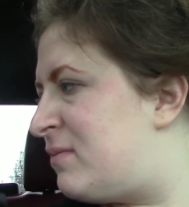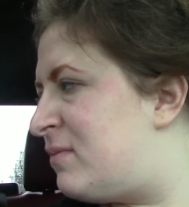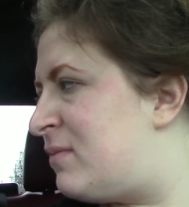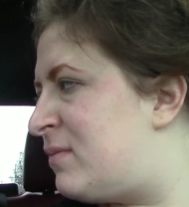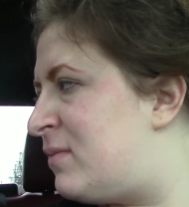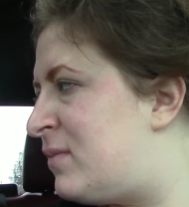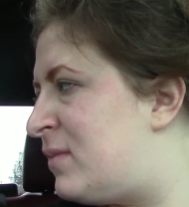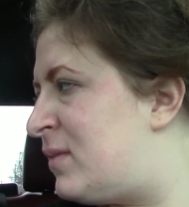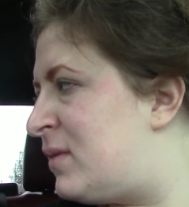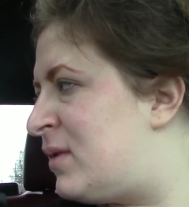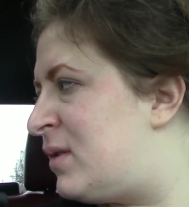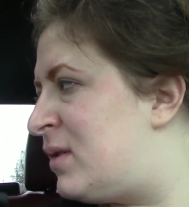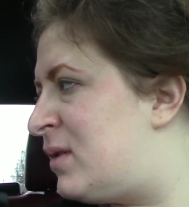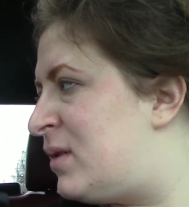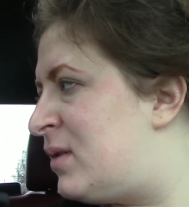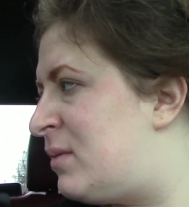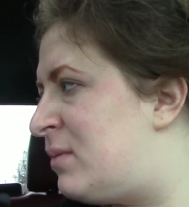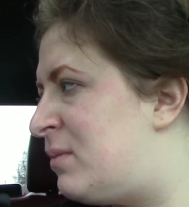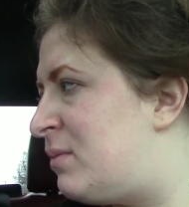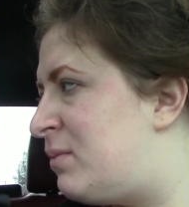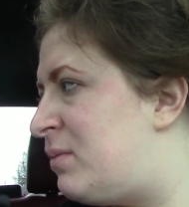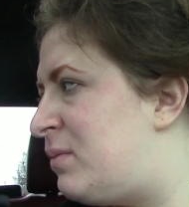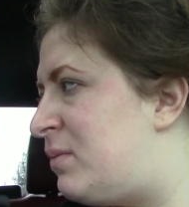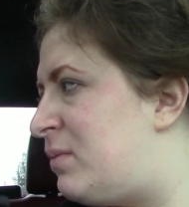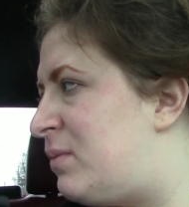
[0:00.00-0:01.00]

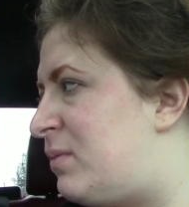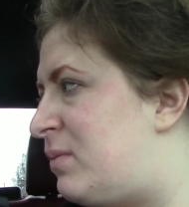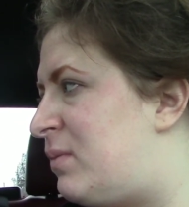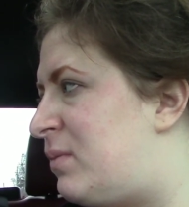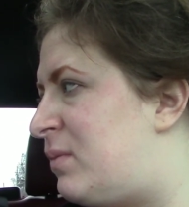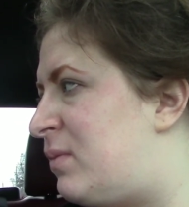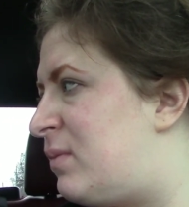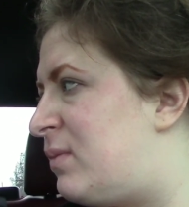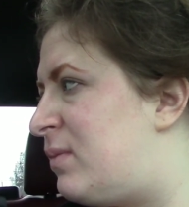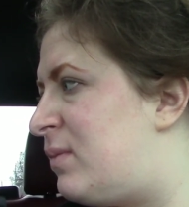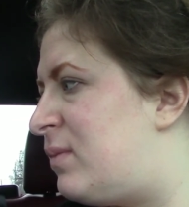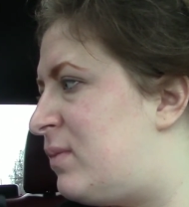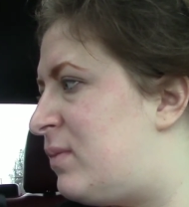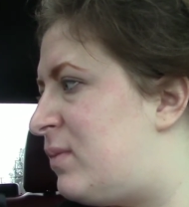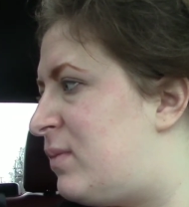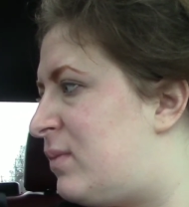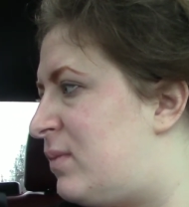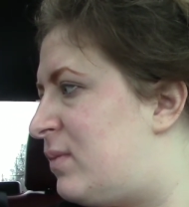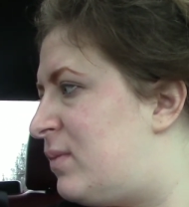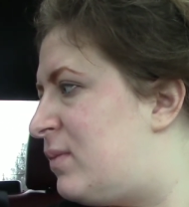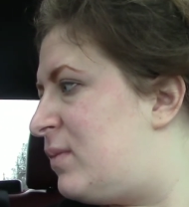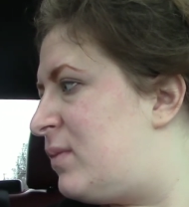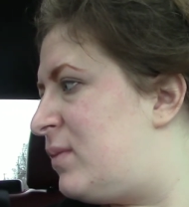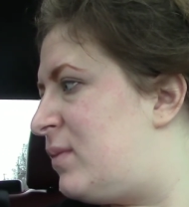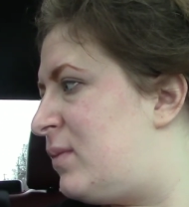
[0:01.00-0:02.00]
Um, we don't
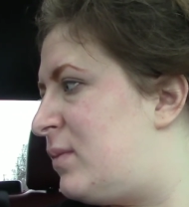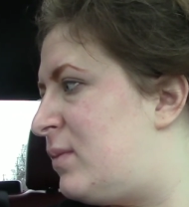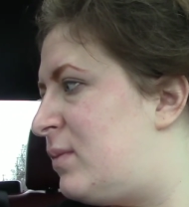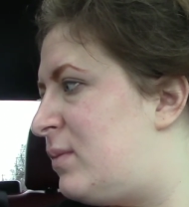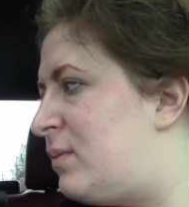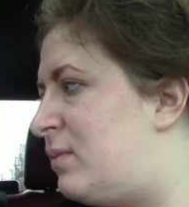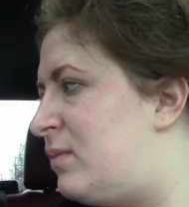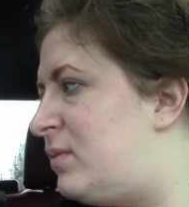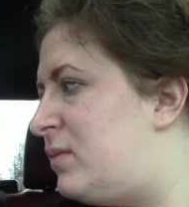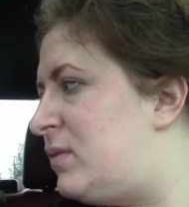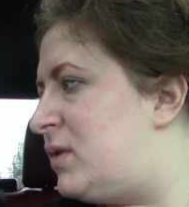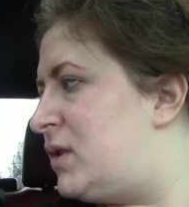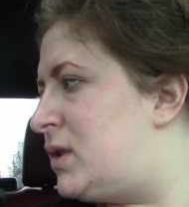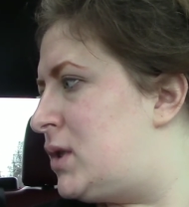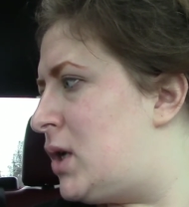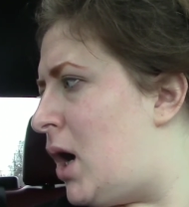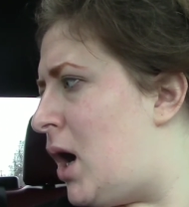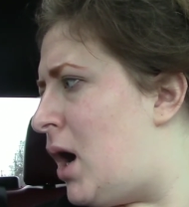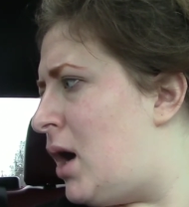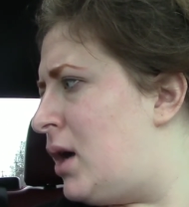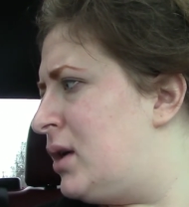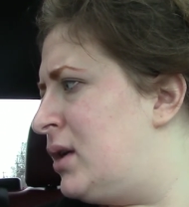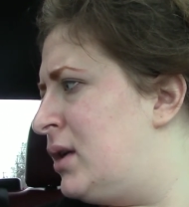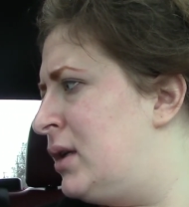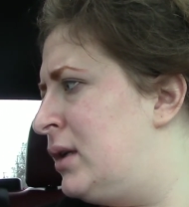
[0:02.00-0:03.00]
have a name for her.
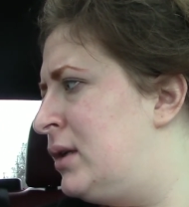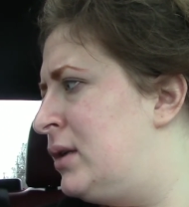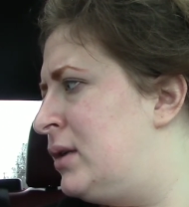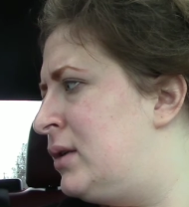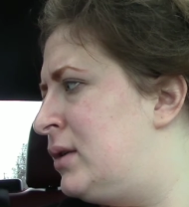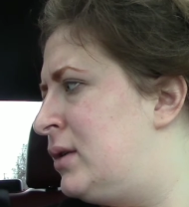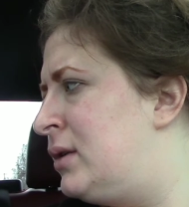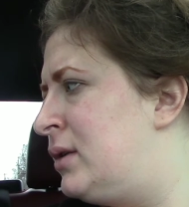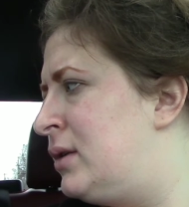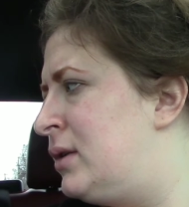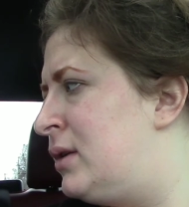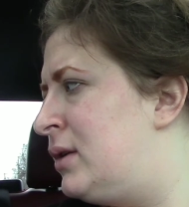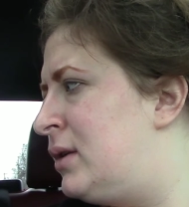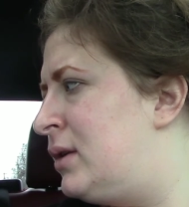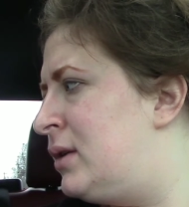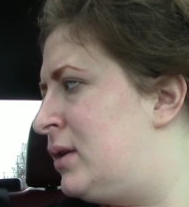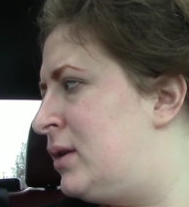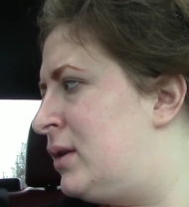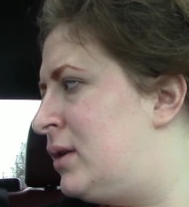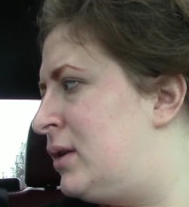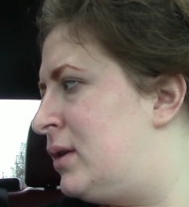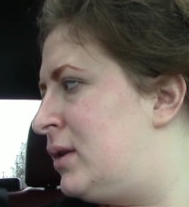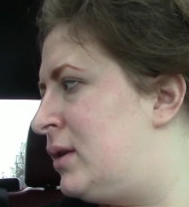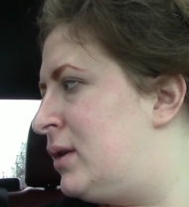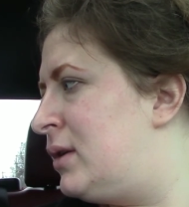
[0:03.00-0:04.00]
Dog? Yeah,
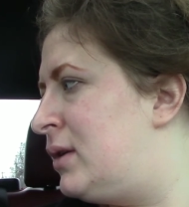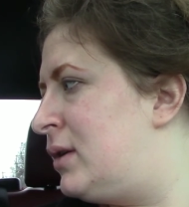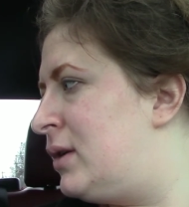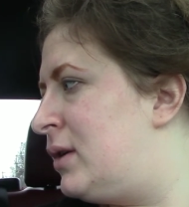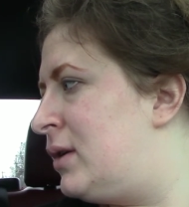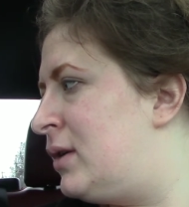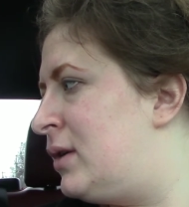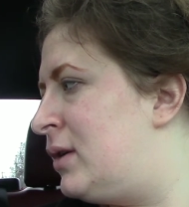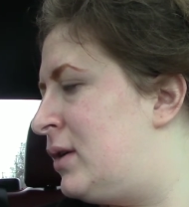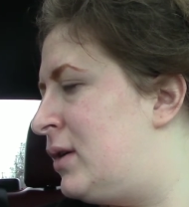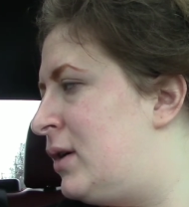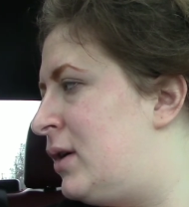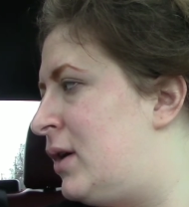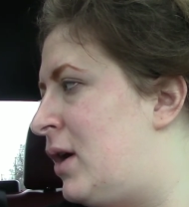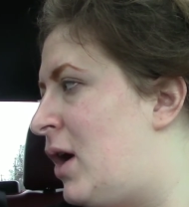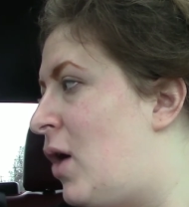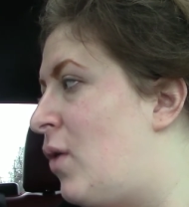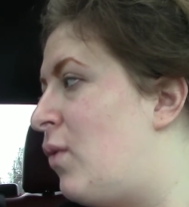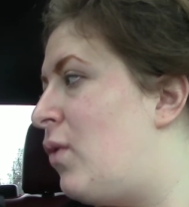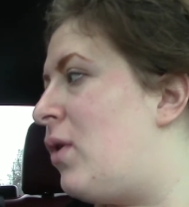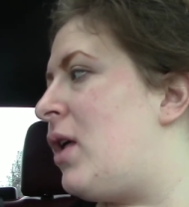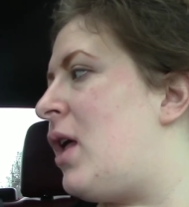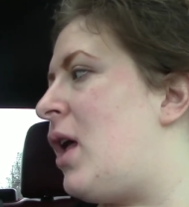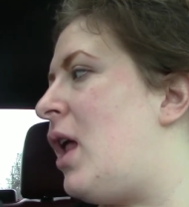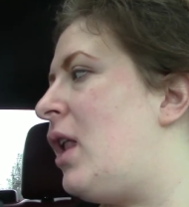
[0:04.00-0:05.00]
let's just call her.
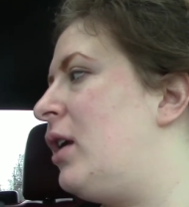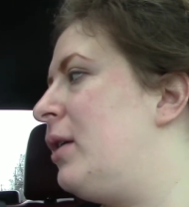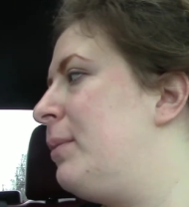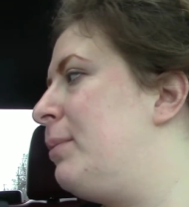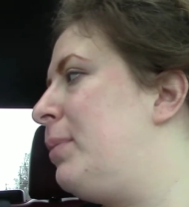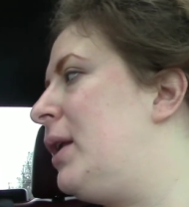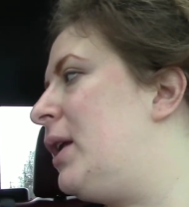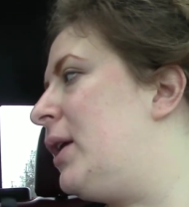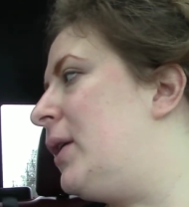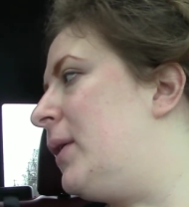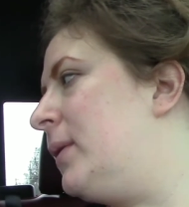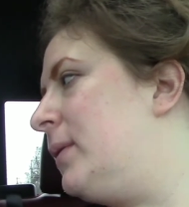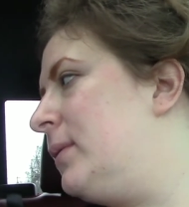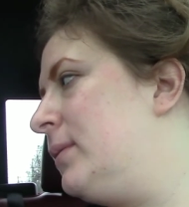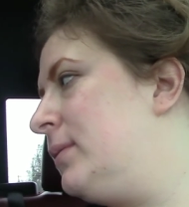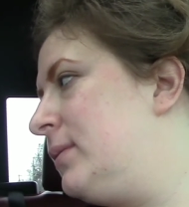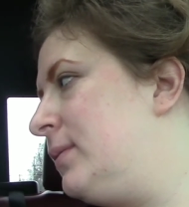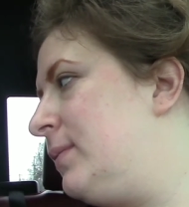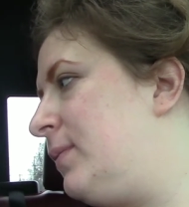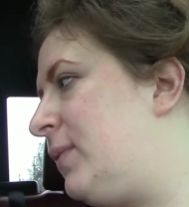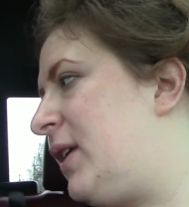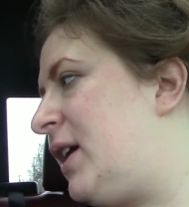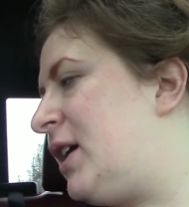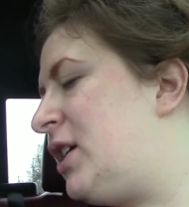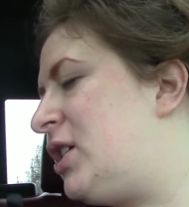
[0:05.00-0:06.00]
We'll call her Blue,
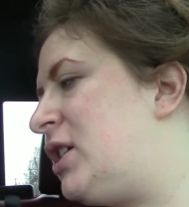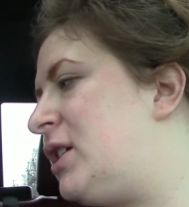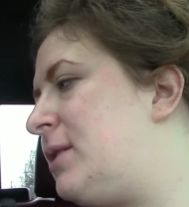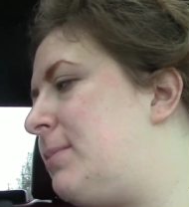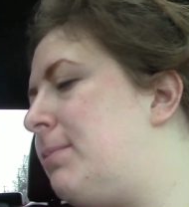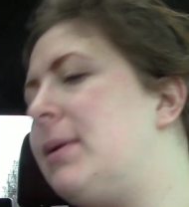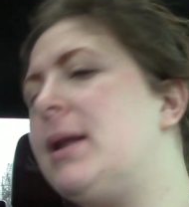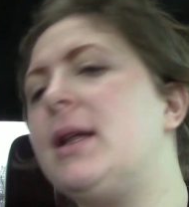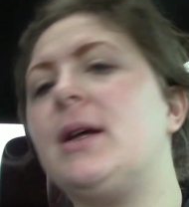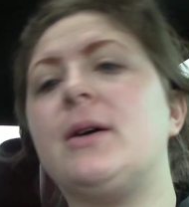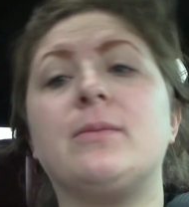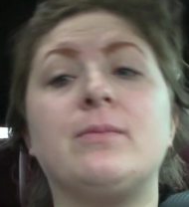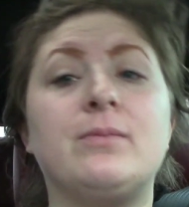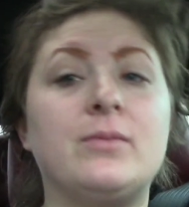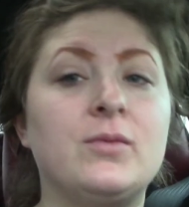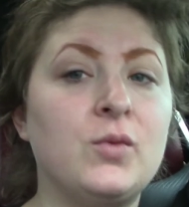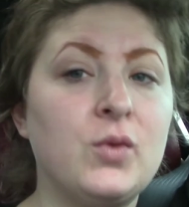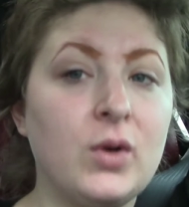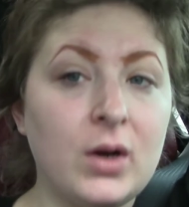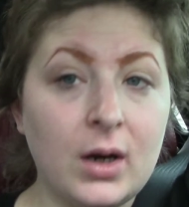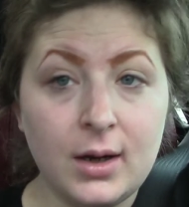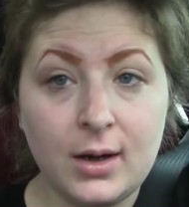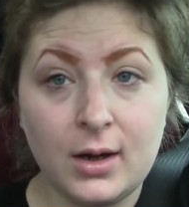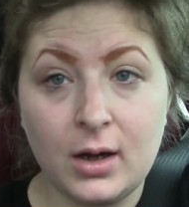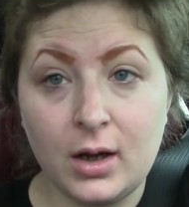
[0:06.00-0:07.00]
because yeah. she's blue.
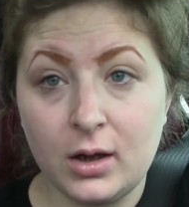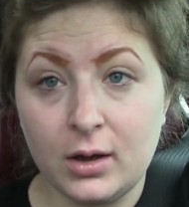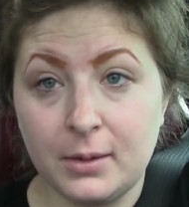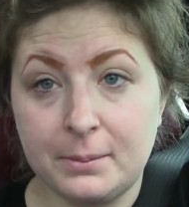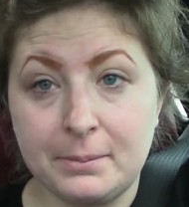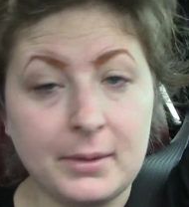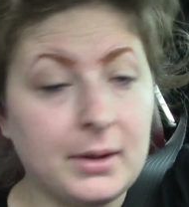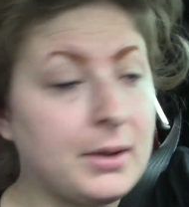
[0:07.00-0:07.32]
We're going to call her okay.